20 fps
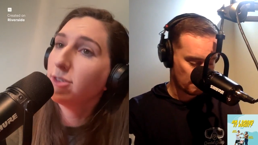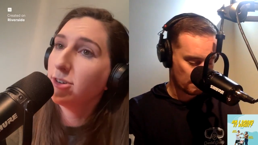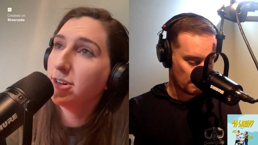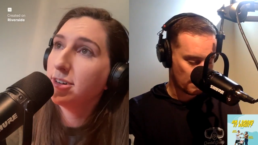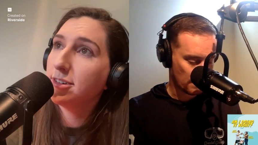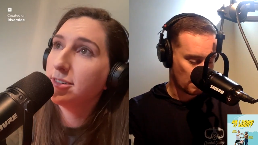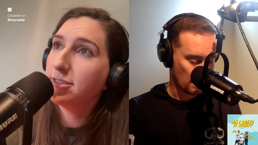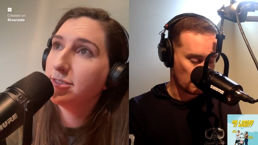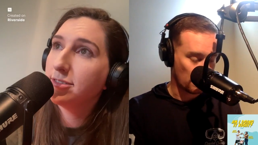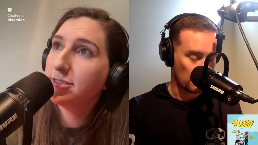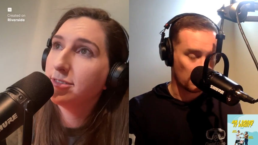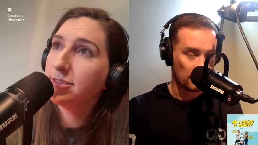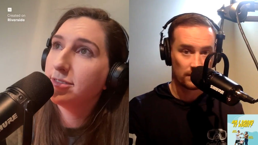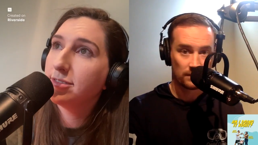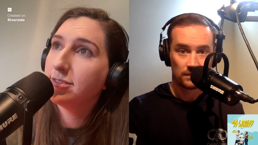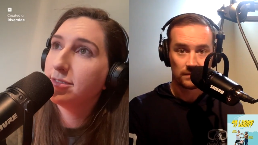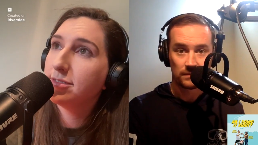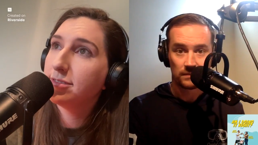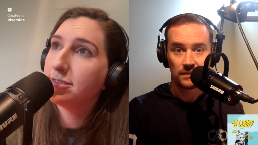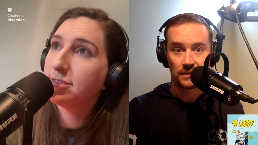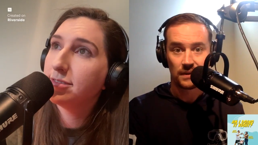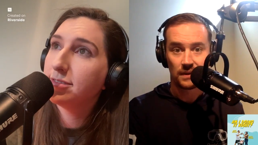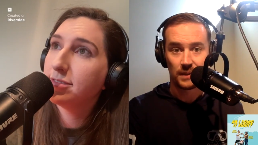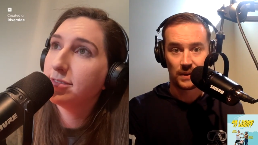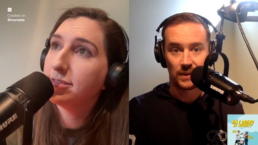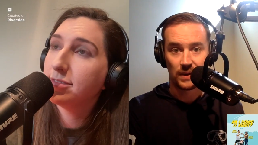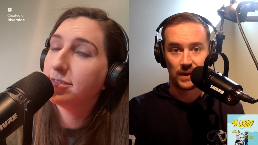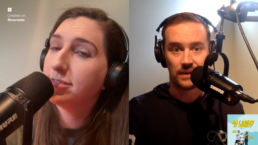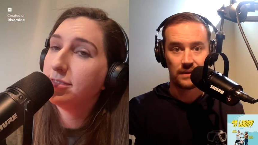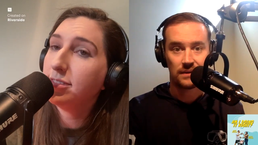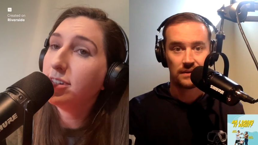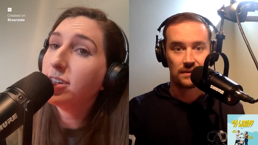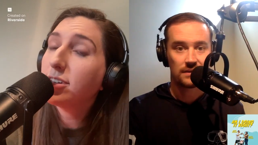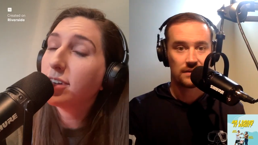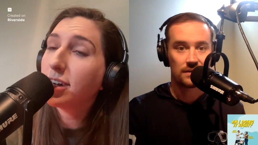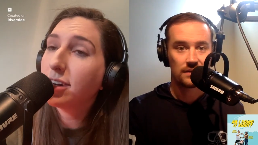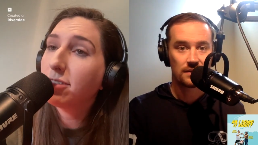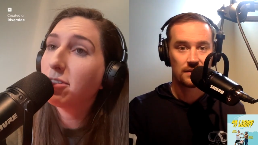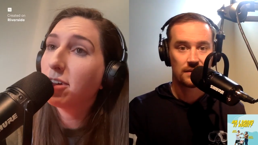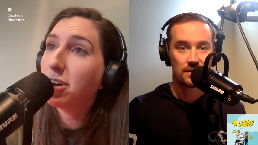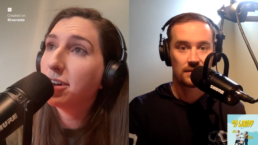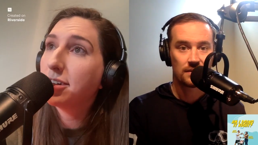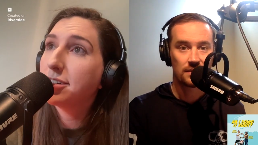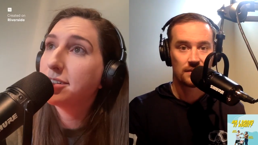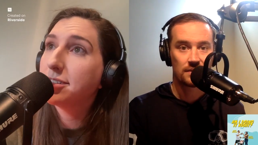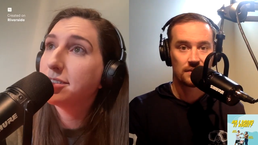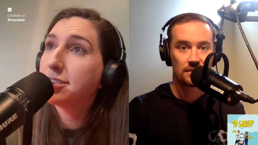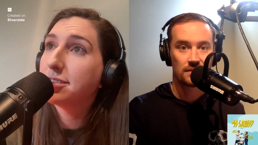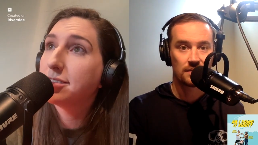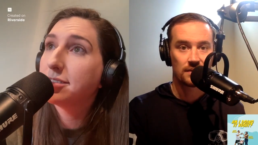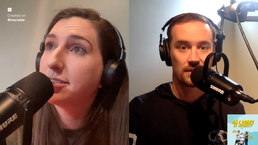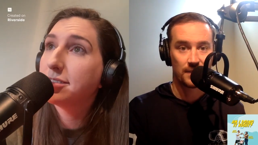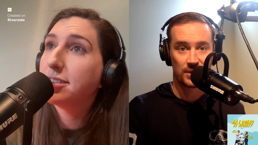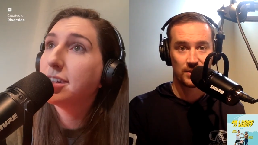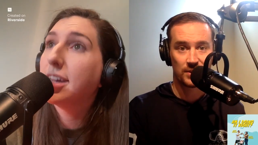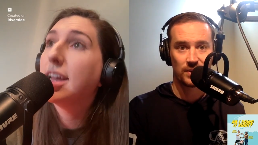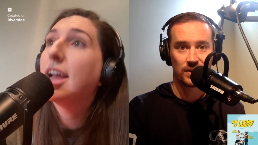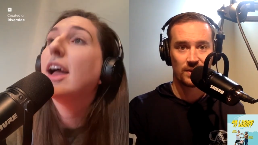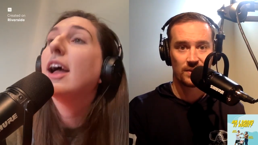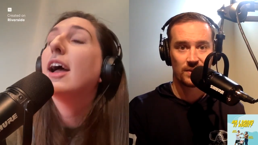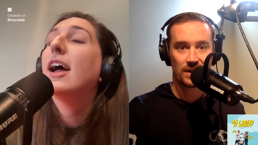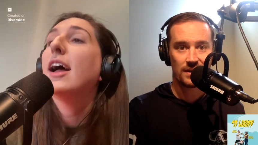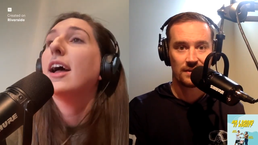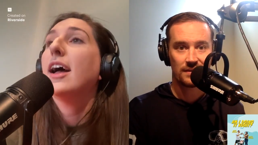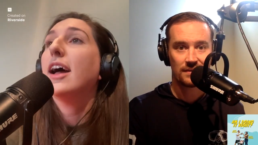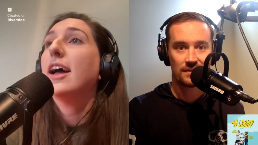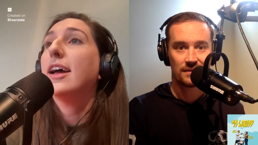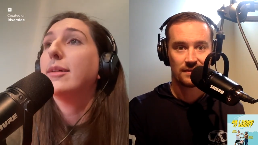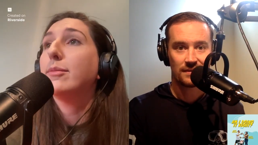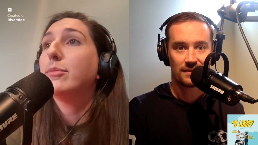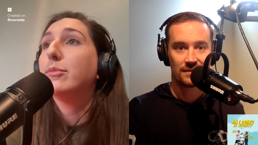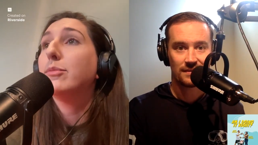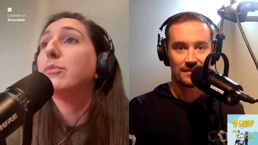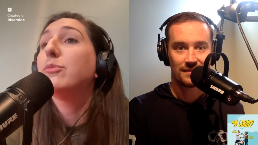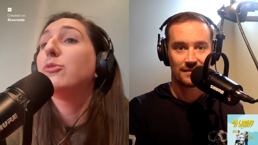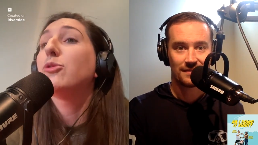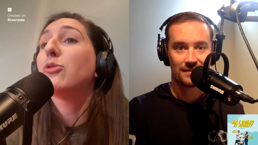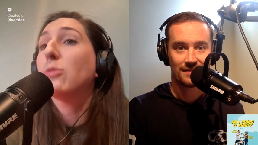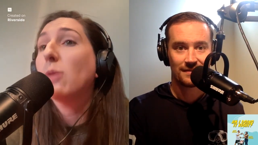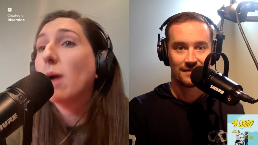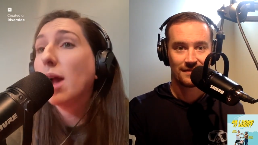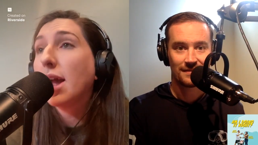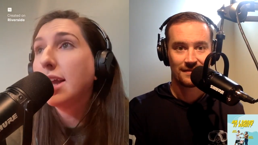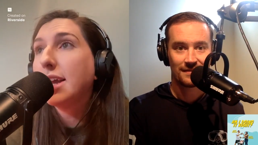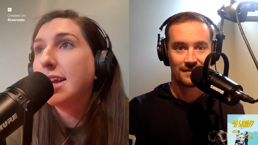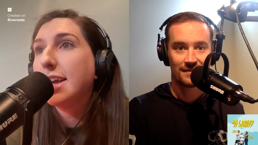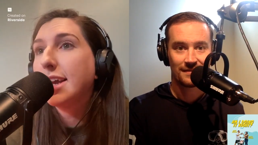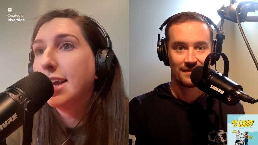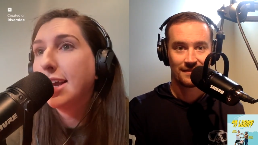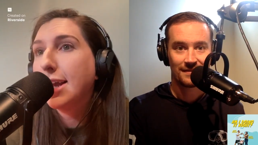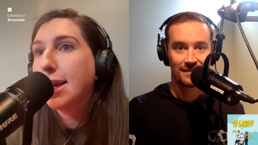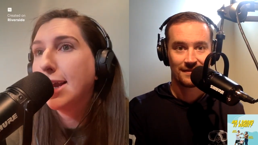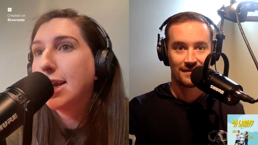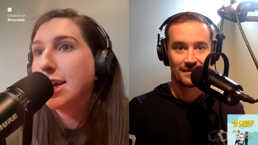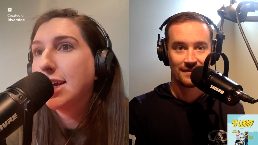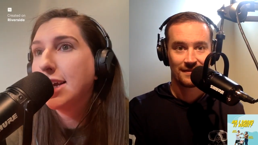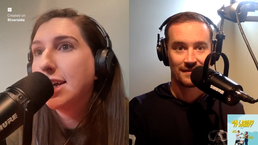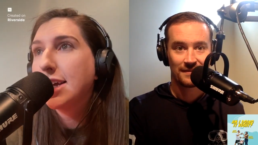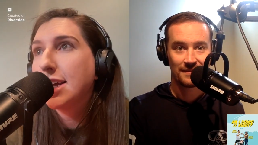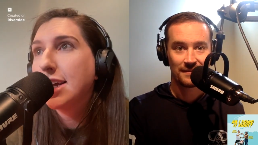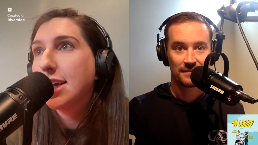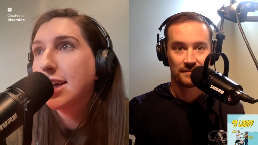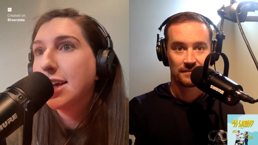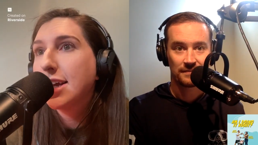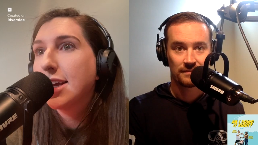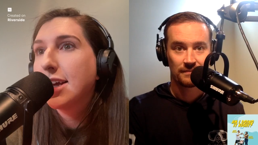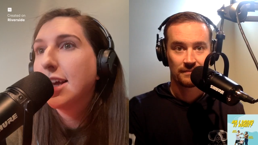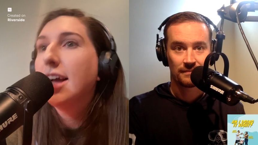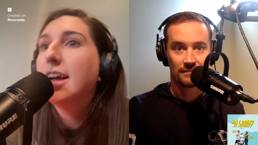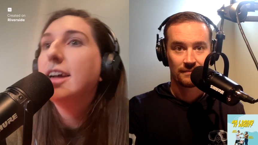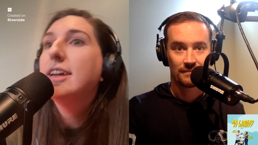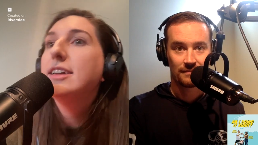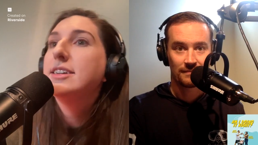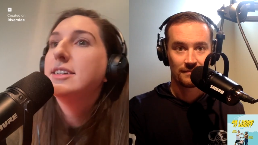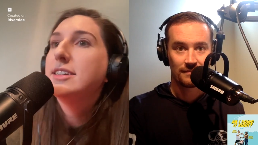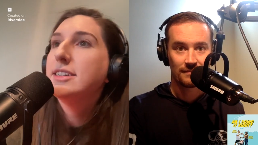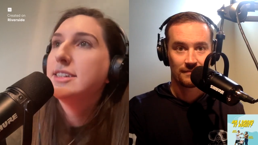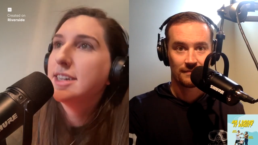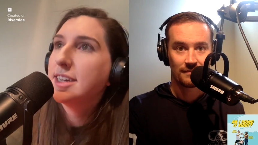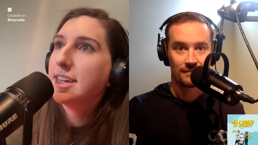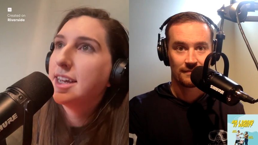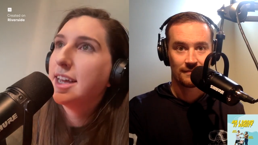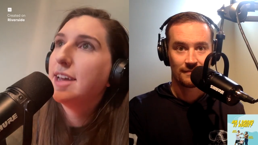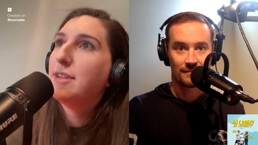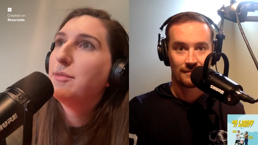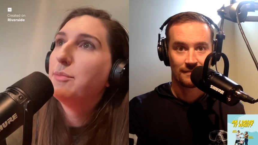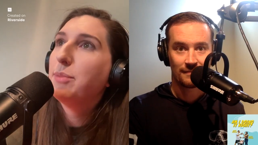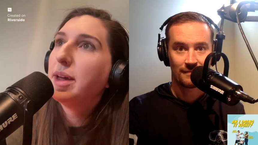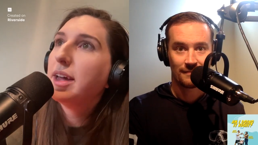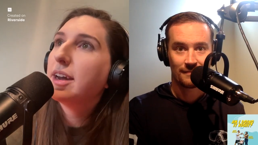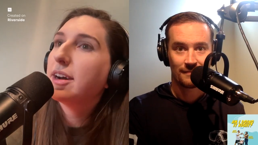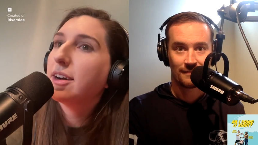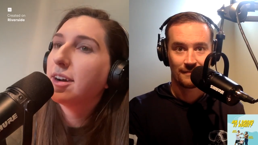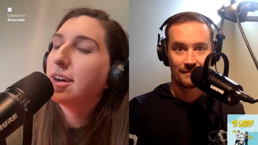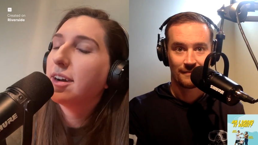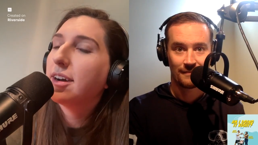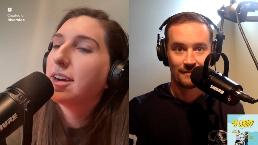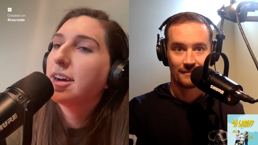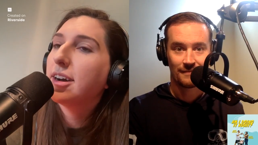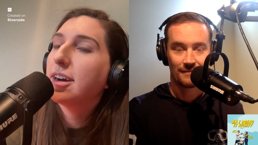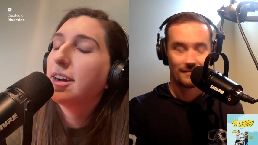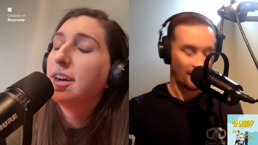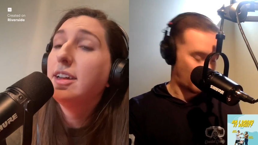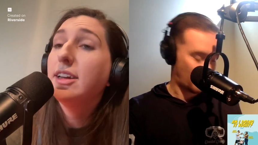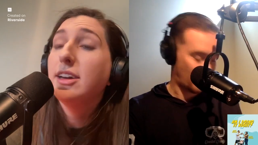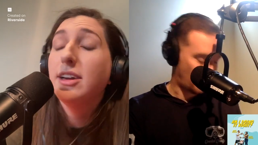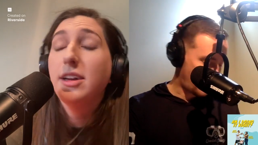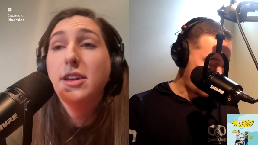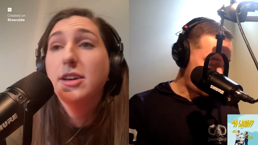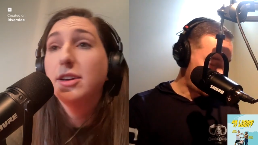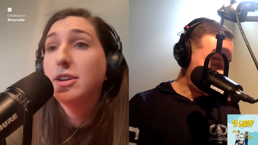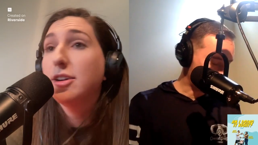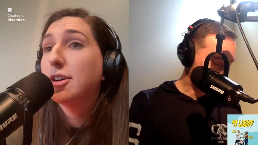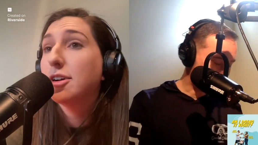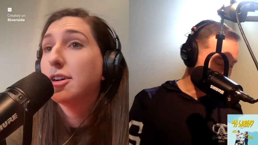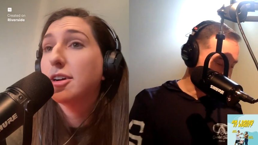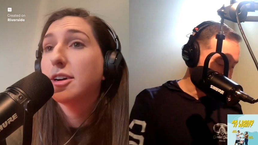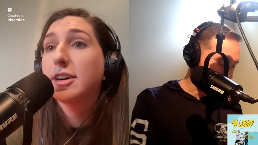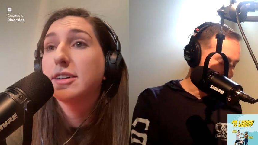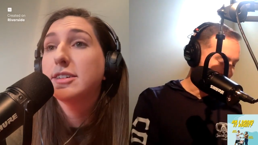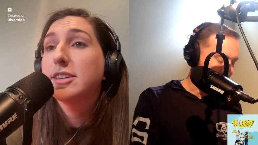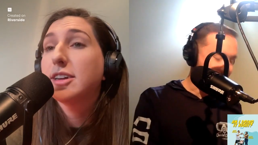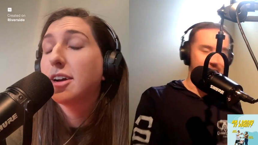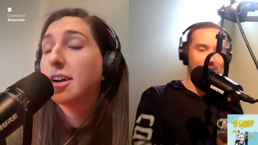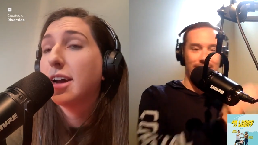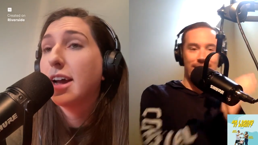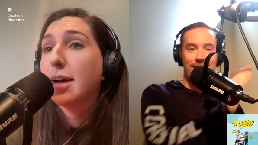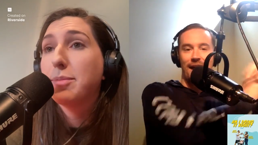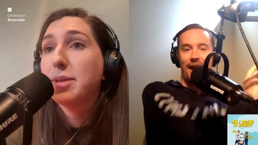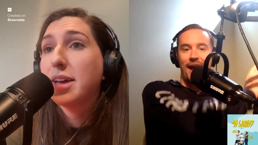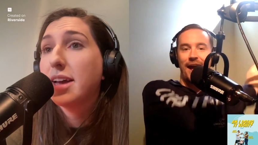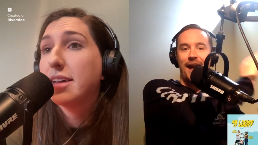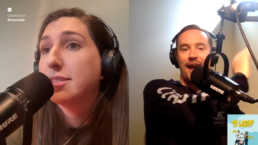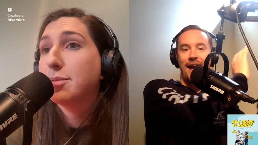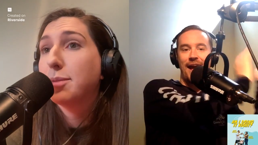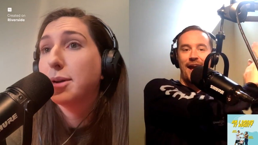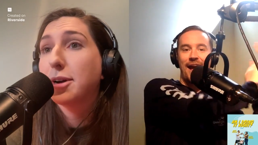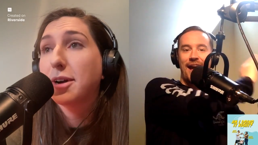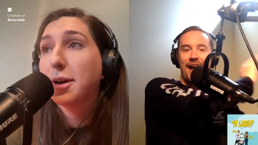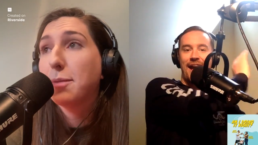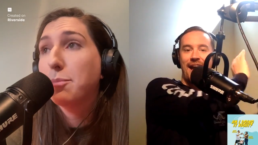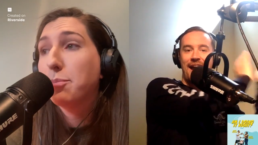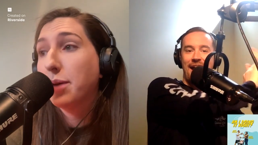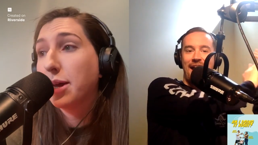Speaker 1: wrong. Uh, uh,
Speaker 2: am I right? You're not wrong. Am I doing it right?
Speaker 1: I'm trying to get better. Maybe I was right. your happy ass better get